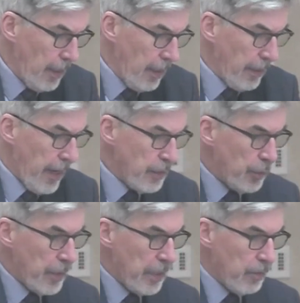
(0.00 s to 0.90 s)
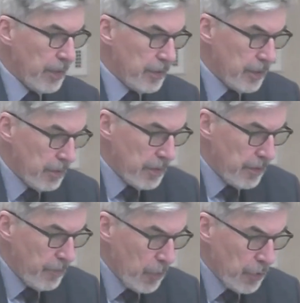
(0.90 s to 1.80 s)
Last week, when this notice
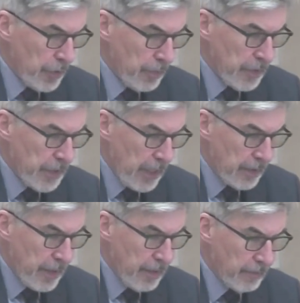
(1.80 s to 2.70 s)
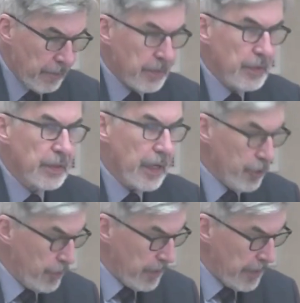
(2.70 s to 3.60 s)
of motion was set down for
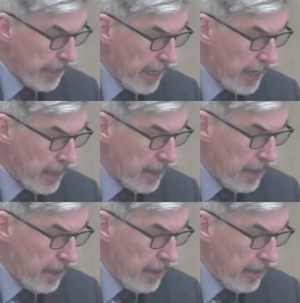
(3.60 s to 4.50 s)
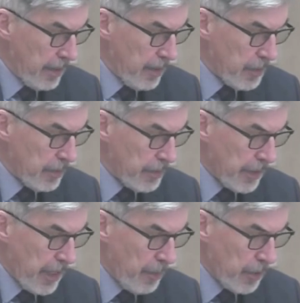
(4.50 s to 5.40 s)
discussion today, Councillors
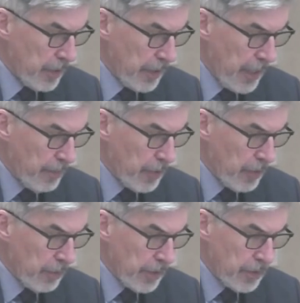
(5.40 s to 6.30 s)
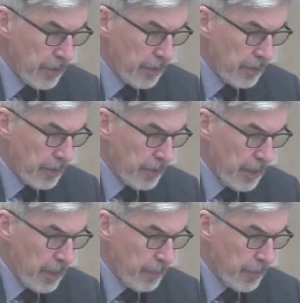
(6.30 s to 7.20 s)
Cameron and Gambioli took
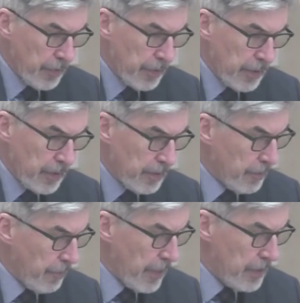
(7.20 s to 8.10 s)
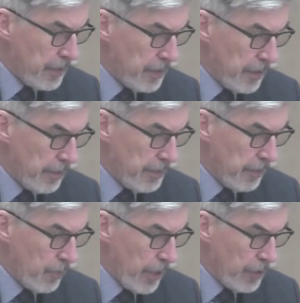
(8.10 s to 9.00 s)
the opportunity to raise a series
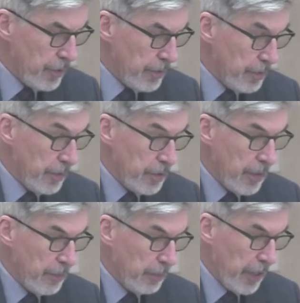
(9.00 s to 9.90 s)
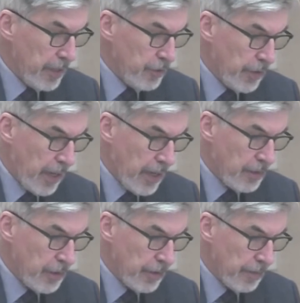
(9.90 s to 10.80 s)
of questions which I'm obliged to
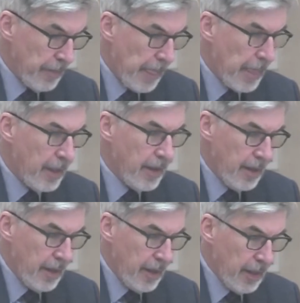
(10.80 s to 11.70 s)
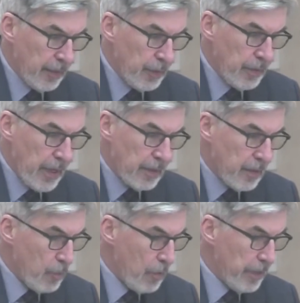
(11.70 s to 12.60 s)
answer. I'll do that in
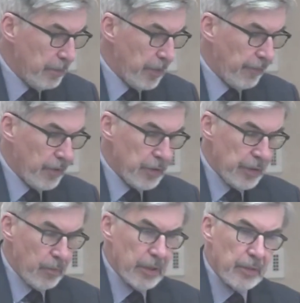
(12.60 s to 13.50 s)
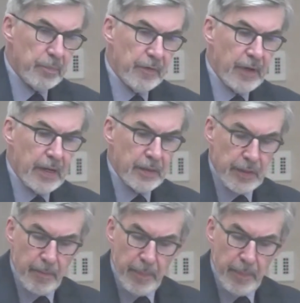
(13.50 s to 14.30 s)
a moment, but first I want to provide some